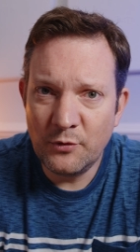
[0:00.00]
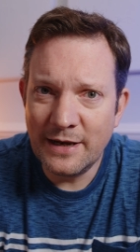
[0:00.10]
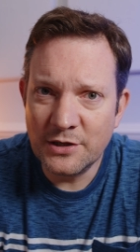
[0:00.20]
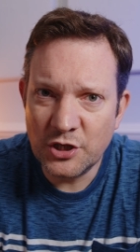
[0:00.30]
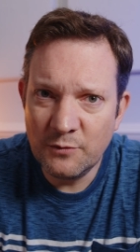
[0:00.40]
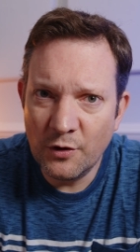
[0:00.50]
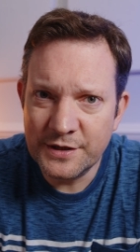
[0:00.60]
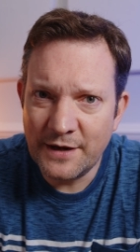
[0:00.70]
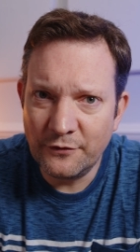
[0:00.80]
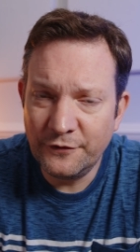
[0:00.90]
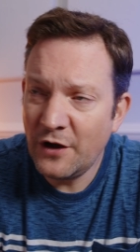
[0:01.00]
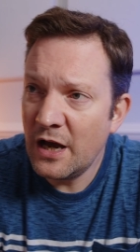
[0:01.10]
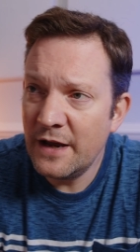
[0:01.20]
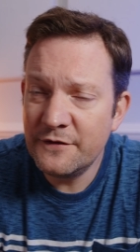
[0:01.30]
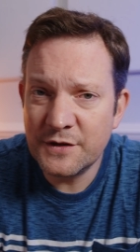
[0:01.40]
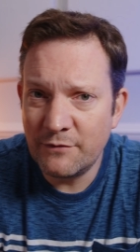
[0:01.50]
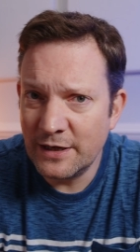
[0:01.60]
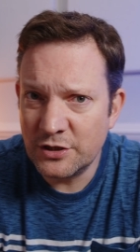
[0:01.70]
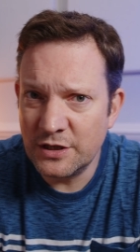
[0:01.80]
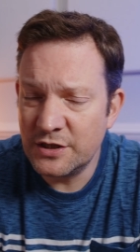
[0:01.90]
Renogy 175s, the
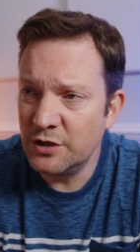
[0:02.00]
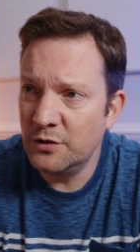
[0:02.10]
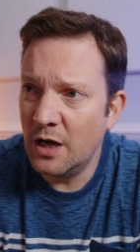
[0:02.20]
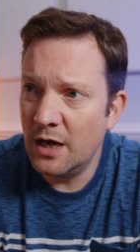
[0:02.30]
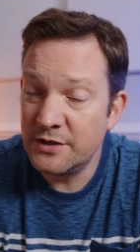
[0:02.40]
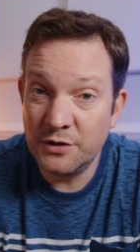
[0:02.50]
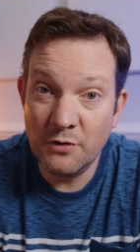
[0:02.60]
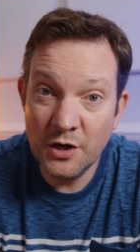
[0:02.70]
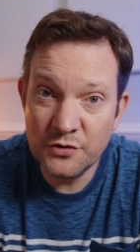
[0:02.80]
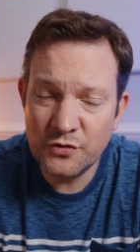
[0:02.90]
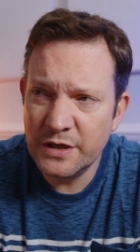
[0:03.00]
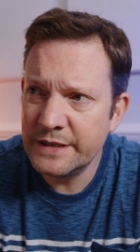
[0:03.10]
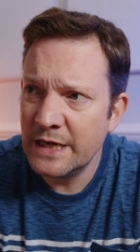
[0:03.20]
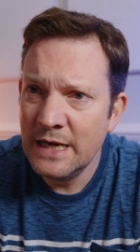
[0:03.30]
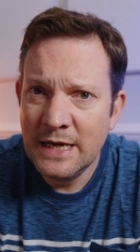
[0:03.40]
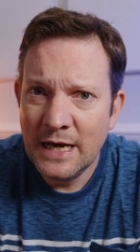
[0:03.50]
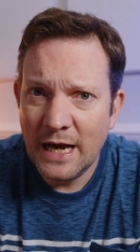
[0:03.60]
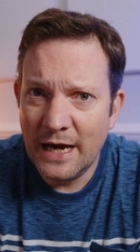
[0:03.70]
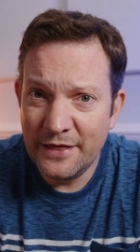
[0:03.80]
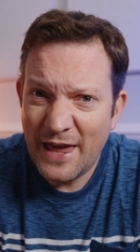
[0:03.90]
Renogy two, uh, 200.
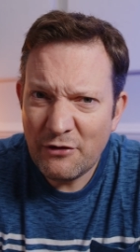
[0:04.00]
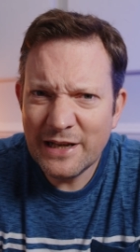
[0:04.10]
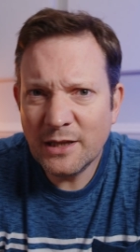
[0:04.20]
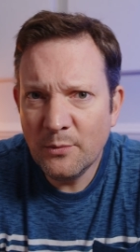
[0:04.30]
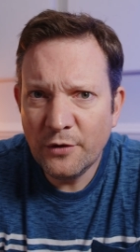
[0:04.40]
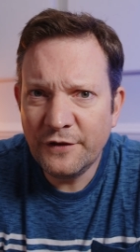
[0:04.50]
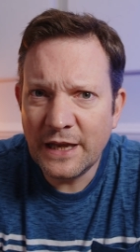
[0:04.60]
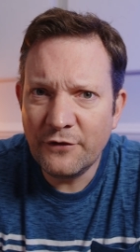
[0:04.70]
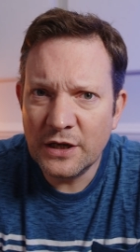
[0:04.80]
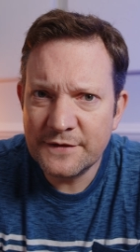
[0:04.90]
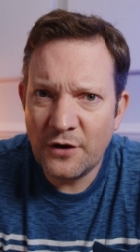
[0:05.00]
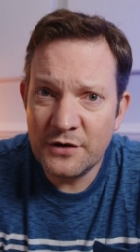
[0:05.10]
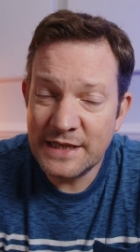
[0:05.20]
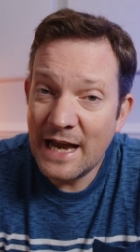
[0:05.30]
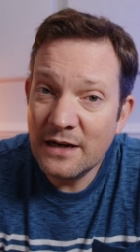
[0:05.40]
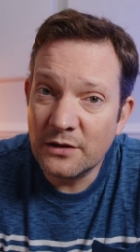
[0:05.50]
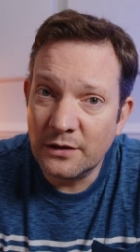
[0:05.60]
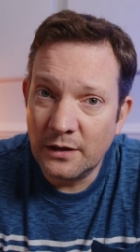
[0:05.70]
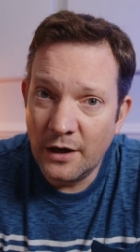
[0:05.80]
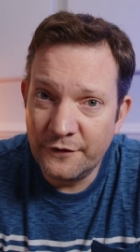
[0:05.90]
Uh, they're a little more forgiving as far as the
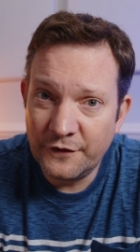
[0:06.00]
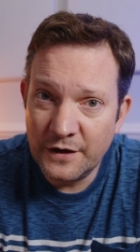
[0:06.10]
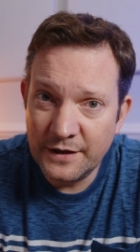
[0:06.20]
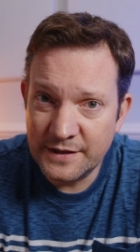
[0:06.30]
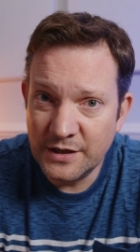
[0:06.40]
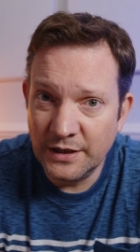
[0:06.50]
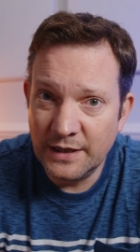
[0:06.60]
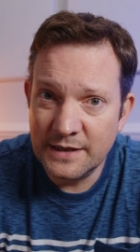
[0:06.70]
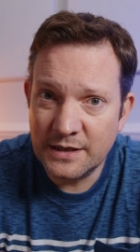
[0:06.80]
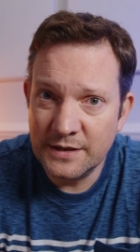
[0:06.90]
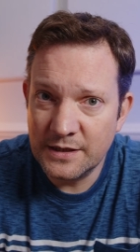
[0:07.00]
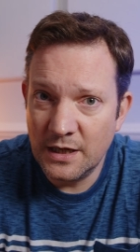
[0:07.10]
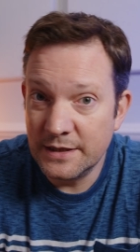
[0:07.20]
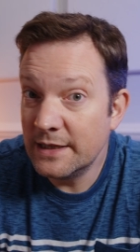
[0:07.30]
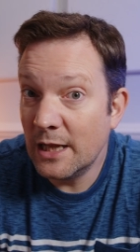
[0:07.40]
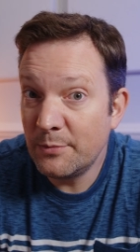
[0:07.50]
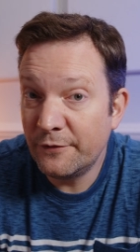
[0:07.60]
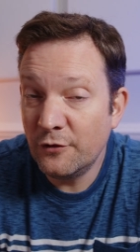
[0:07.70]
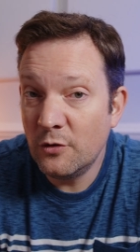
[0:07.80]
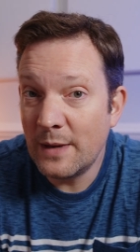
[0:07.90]
angle of the sun is concerned, and they'll
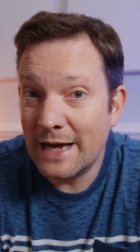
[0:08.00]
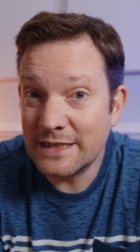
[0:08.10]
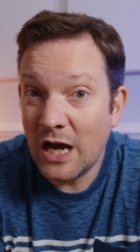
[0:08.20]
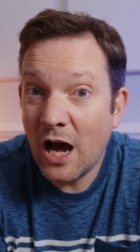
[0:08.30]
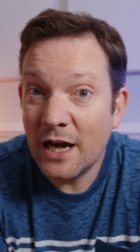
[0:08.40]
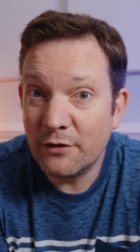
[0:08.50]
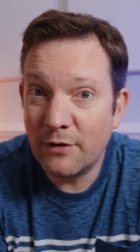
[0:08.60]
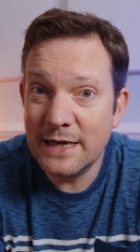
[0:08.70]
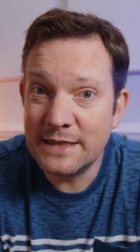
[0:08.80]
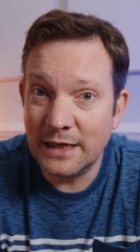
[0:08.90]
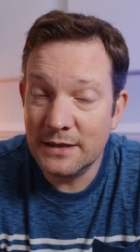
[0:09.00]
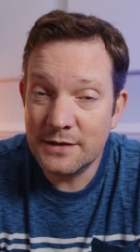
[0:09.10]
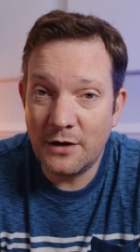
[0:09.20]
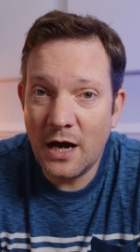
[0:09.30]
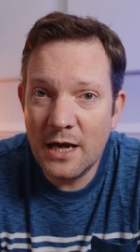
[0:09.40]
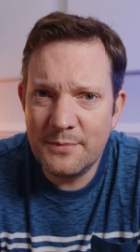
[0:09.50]
perform at a higher rating, so a higher